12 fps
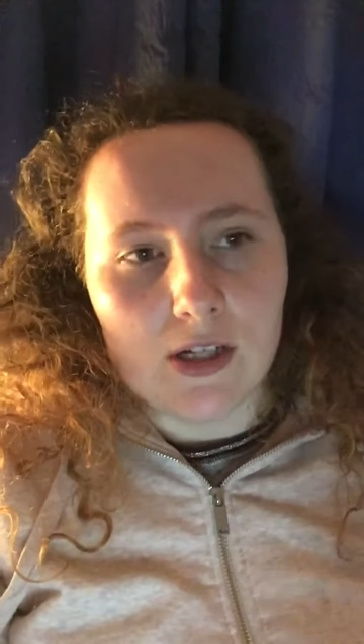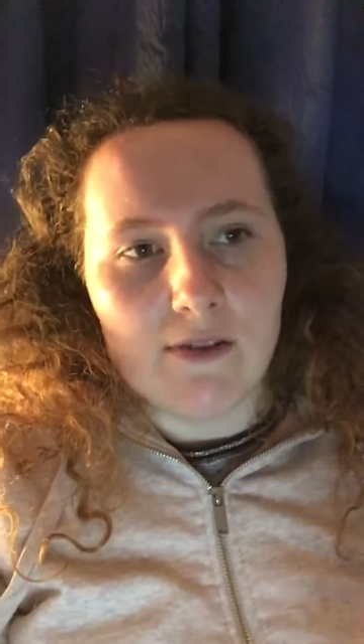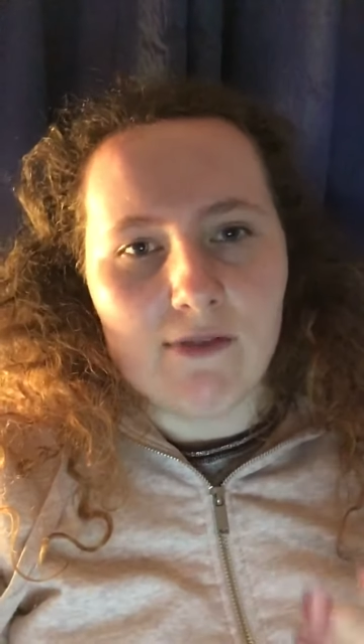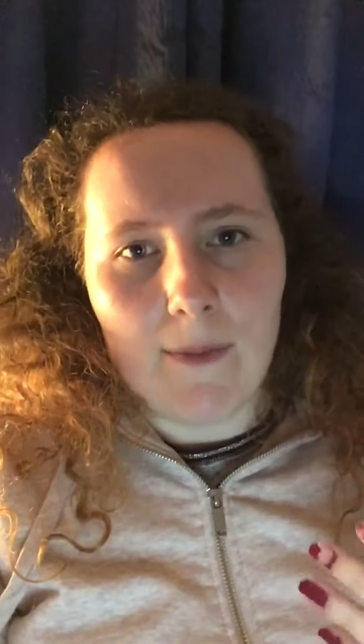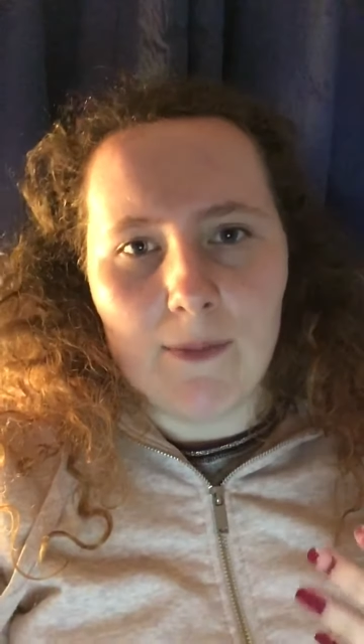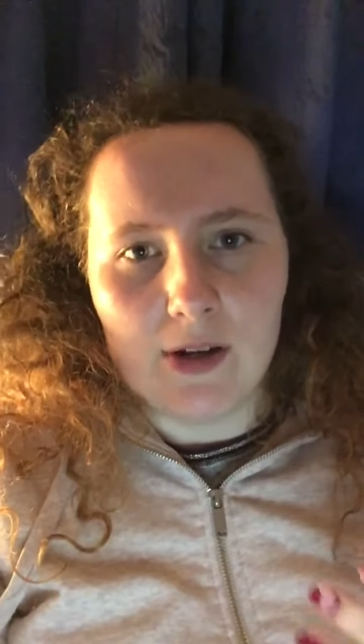
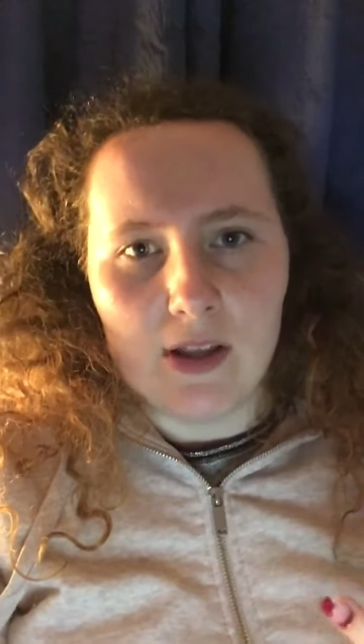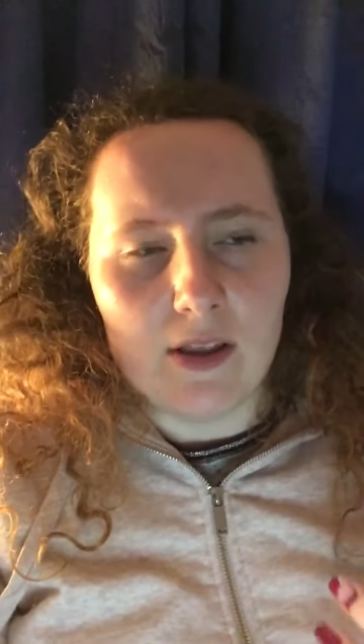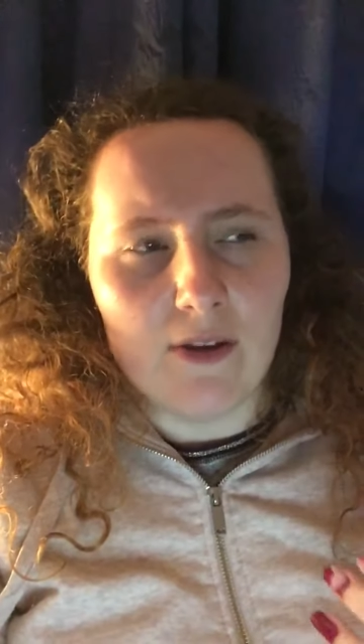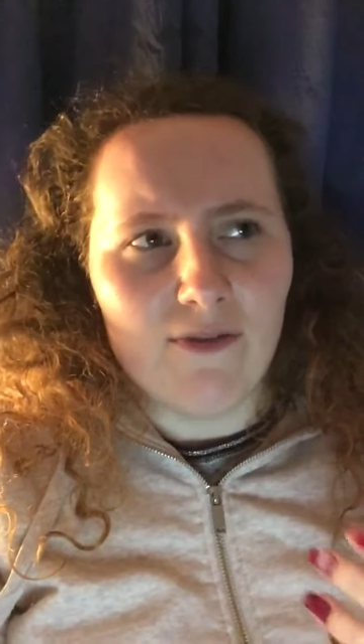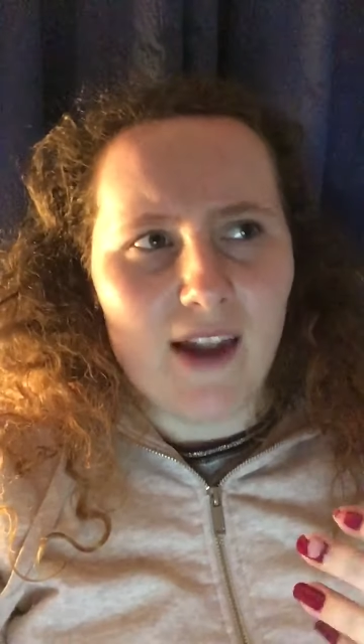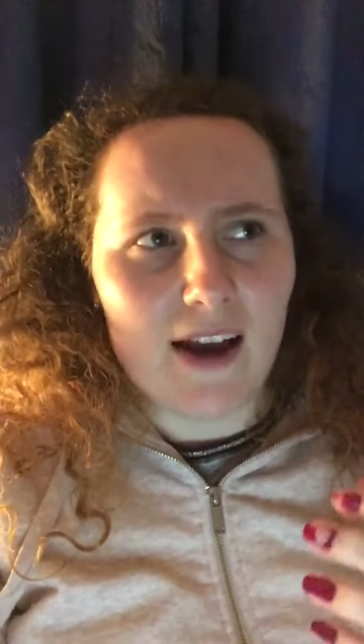
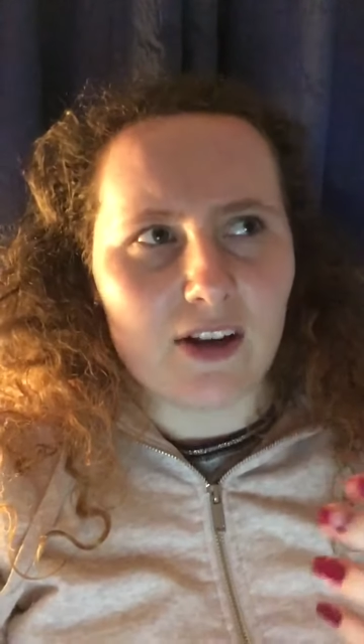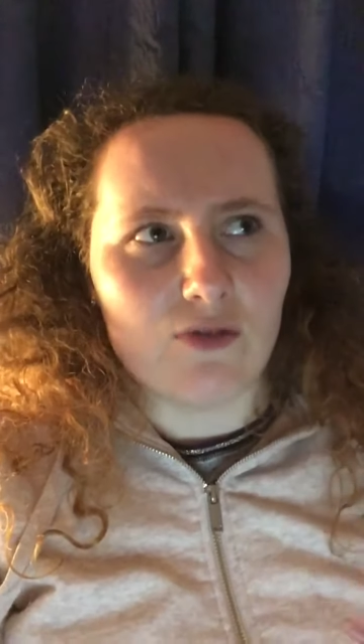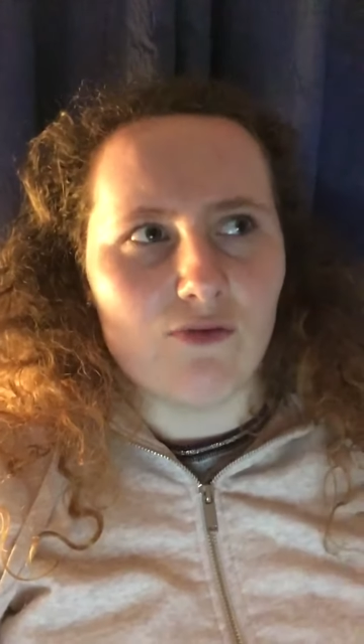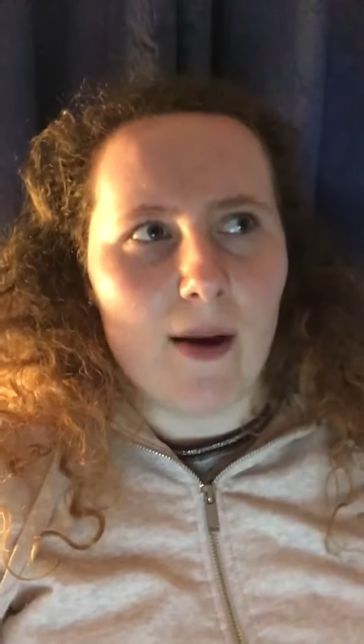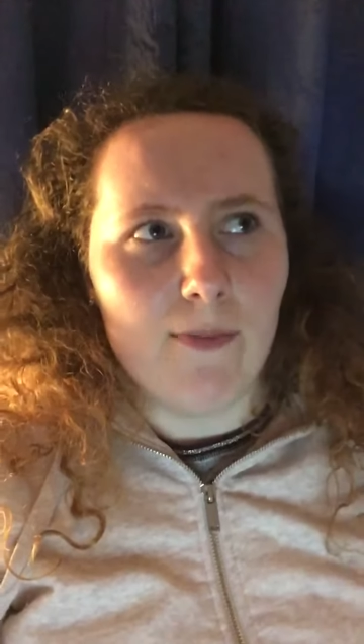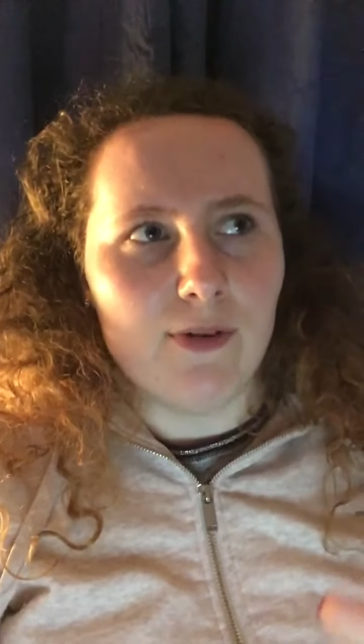The flags
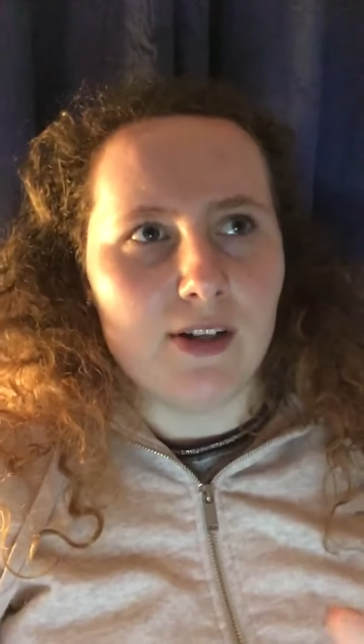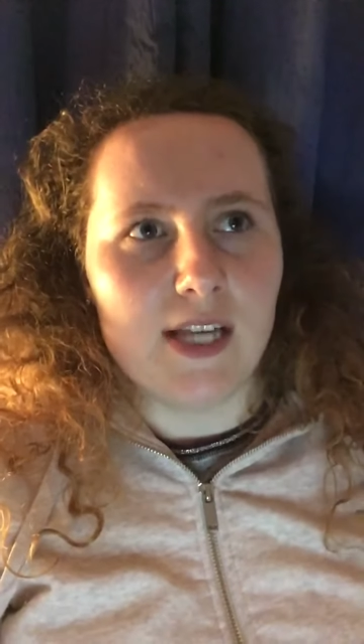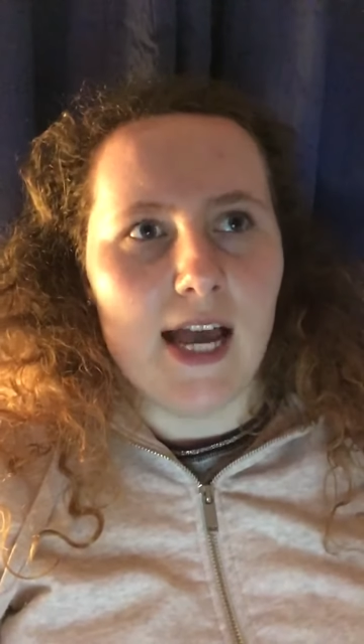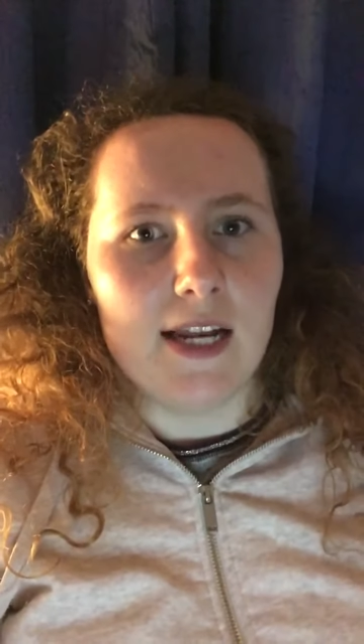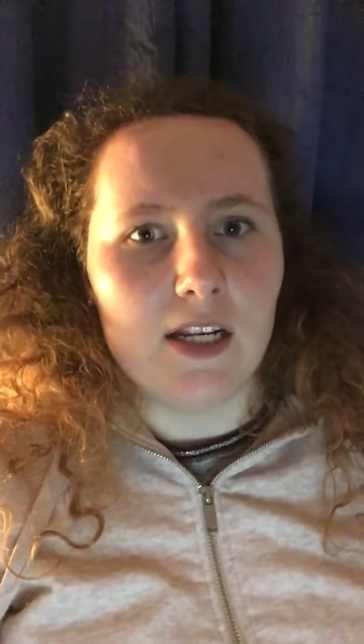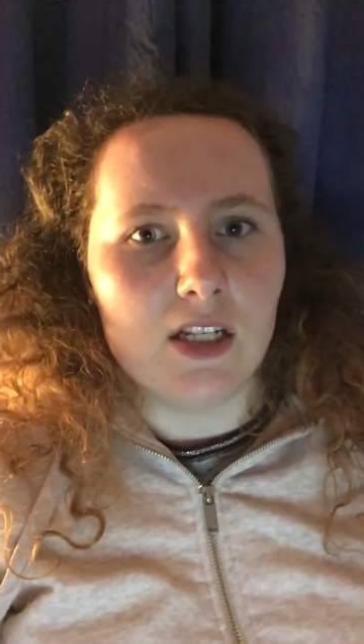
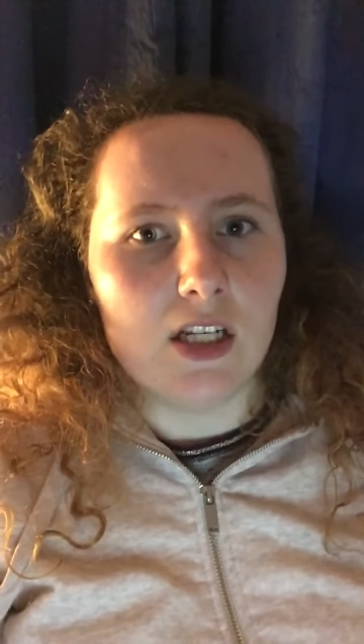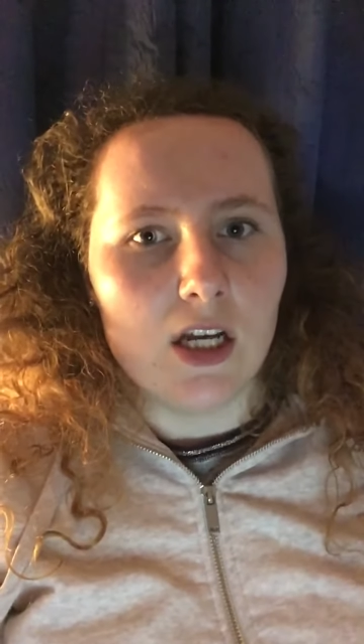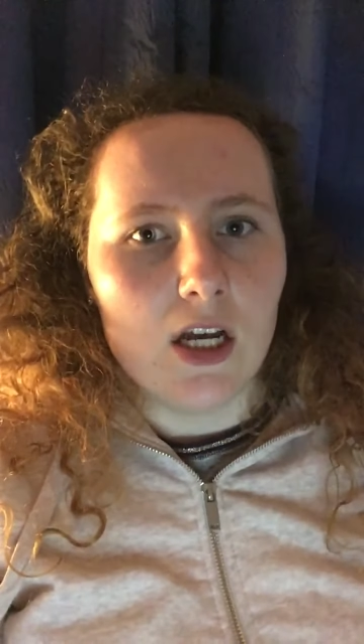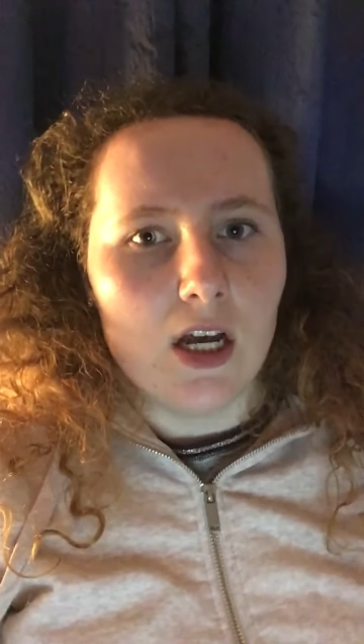represent